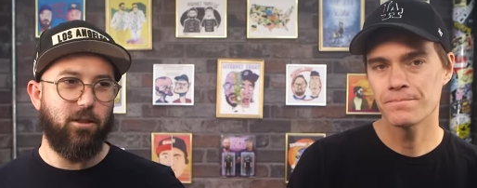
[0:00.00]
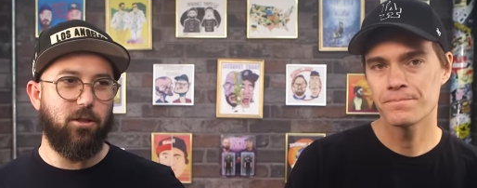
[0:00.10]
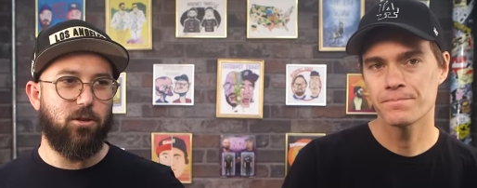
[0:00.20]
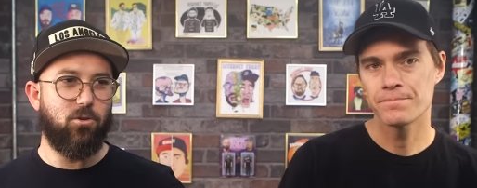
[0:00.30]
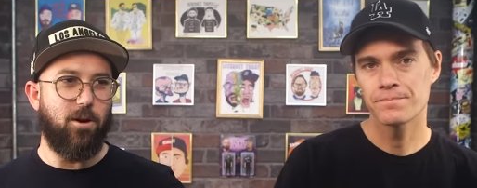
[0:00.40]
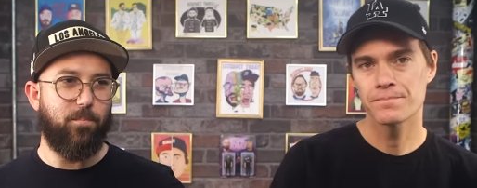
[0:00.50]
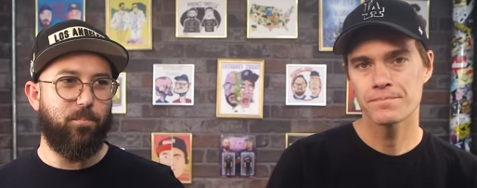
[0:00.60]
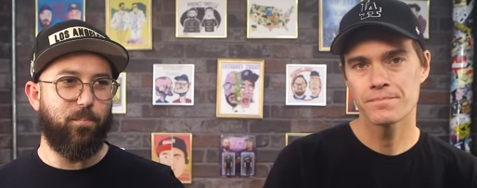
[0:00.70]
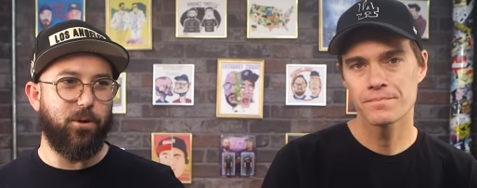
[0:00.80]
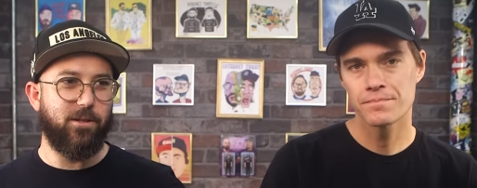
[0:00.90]
Speaker 1: The the
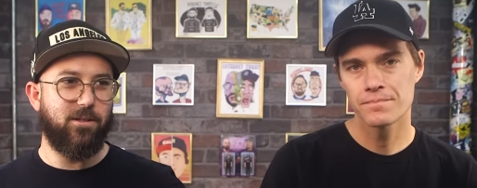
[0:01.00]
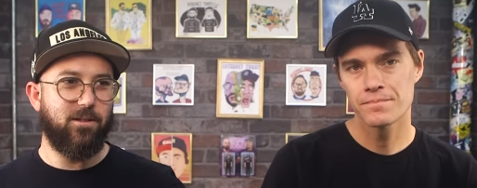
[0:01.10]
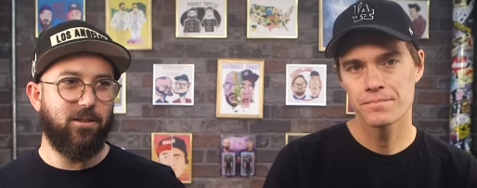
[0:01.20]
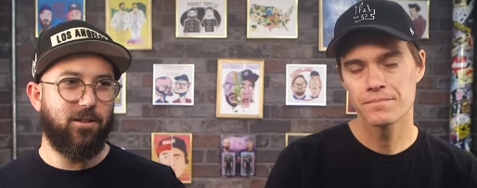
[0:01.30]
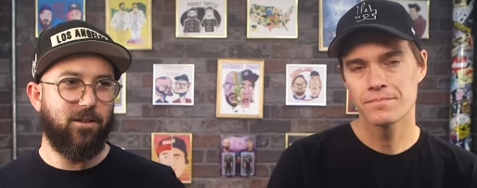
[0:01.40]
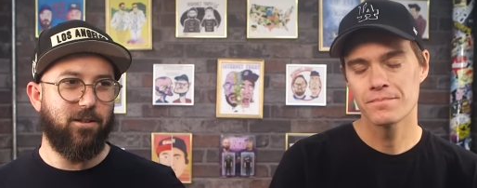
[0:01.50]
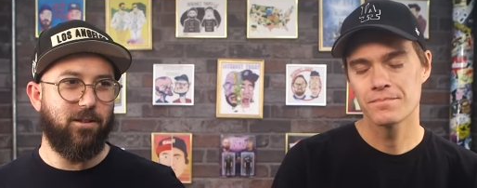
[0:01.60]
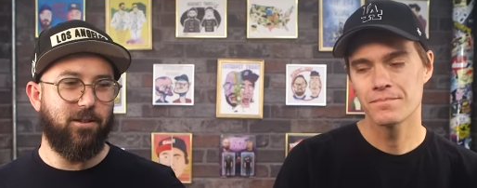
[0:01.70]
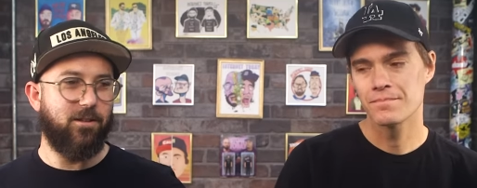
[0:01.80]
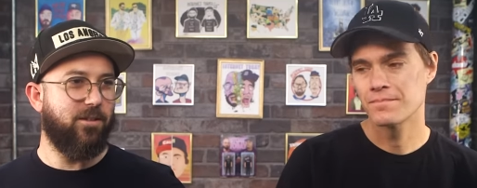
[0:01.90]
Trump books
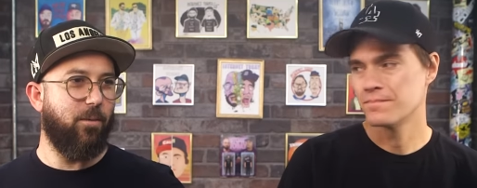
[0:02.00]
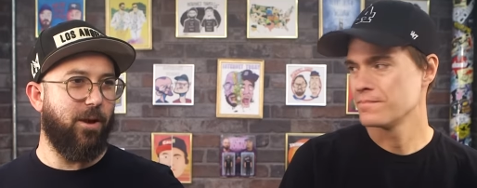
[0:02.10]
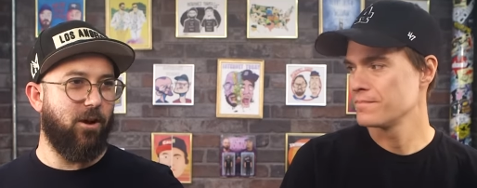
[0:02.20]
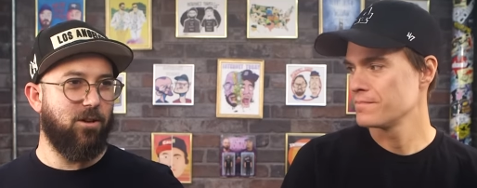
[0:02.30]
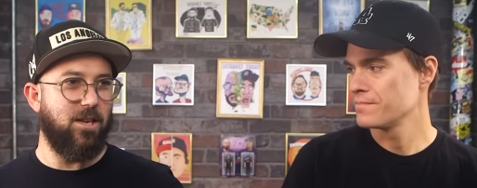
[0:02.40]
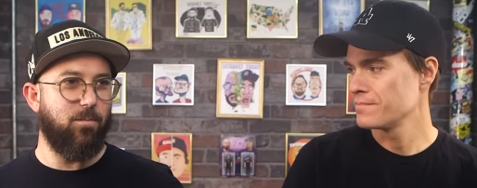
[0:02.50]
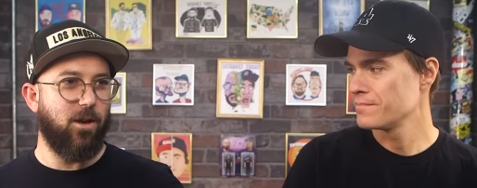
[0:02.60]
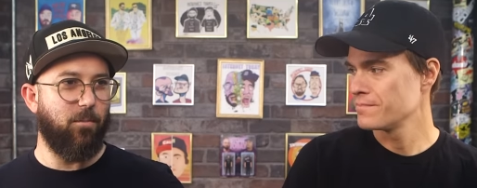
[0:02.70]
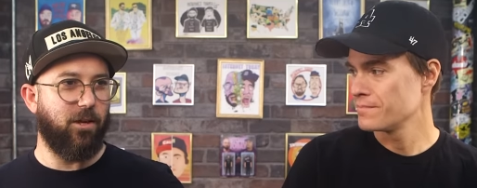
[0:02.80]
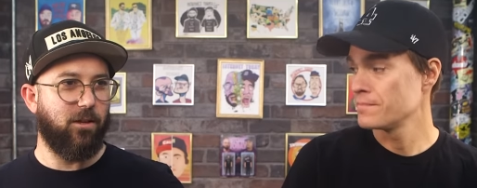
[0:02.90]
somehow keep
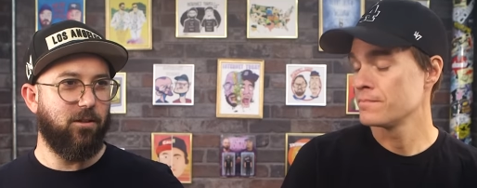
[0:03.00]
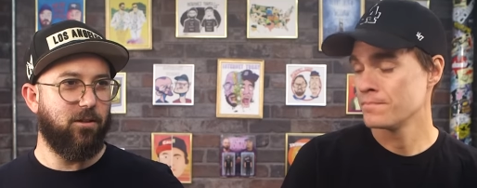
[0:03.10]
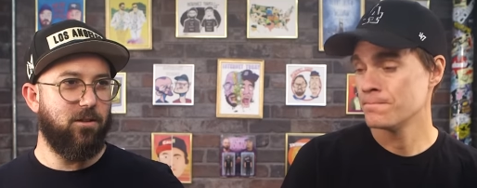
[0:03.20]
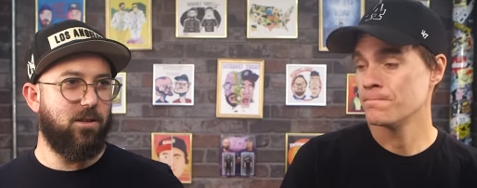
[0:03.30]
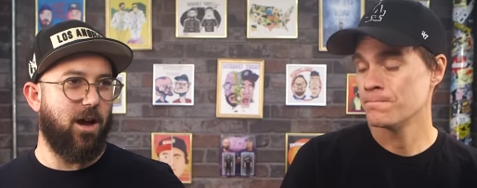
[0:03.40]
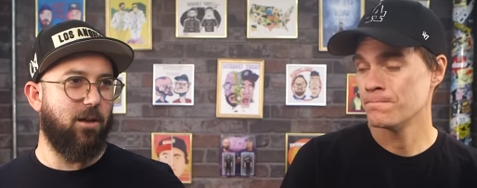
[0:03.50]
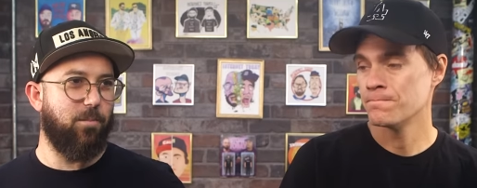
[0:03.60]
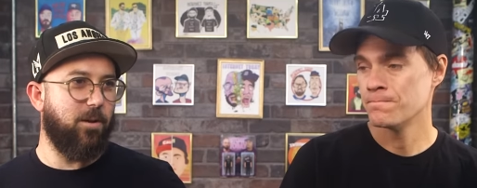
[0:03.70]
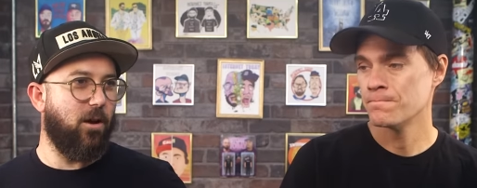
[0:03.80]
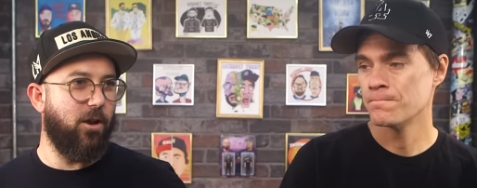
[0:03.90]
coming. There's mm -hmm. got to
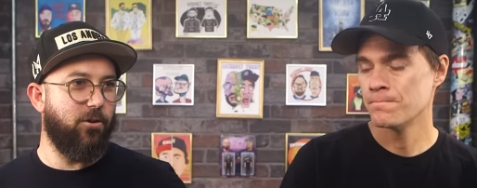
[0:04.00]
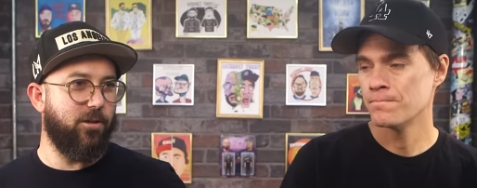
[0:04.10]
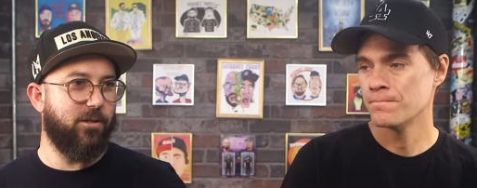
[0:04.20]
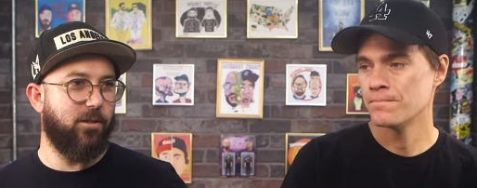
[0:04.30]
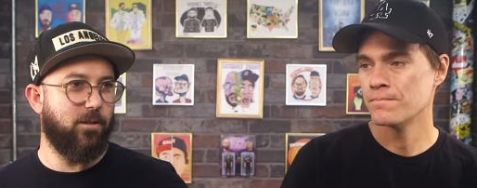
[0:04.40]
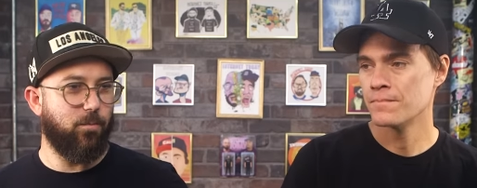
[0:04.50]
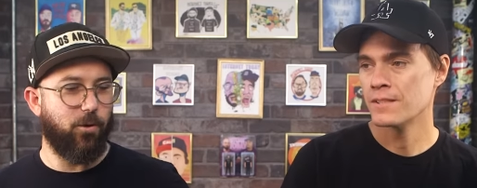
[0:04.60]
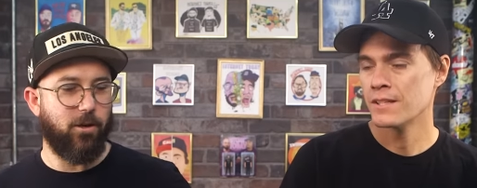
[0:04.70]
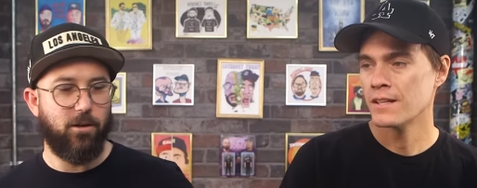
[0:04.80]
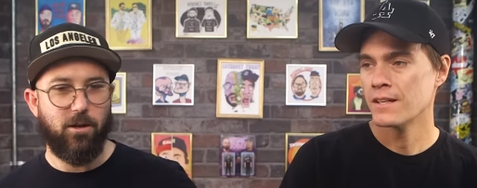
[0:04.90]
be hundreds at this
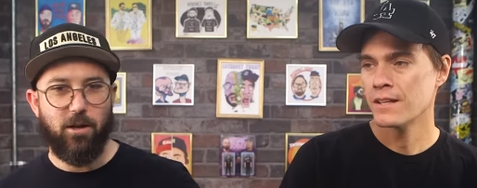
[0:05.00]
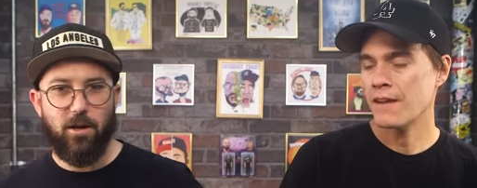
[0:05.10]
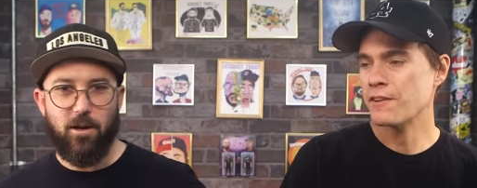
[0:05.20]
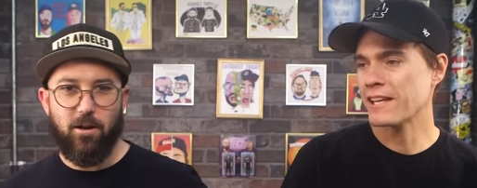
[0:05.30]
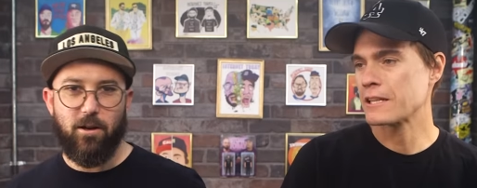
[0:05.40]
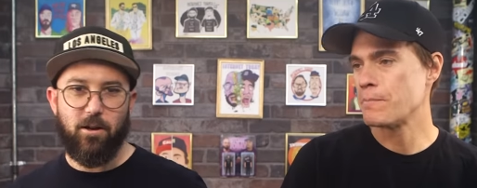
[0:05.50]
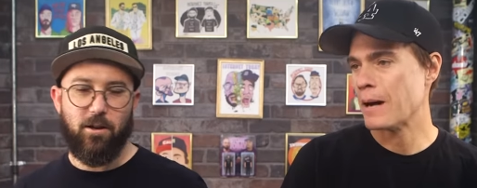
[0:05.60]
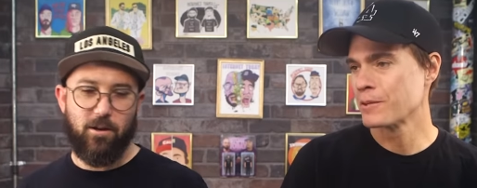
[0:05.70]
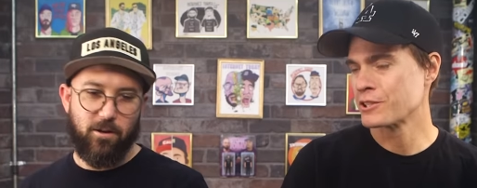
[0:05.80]
point. I feel like the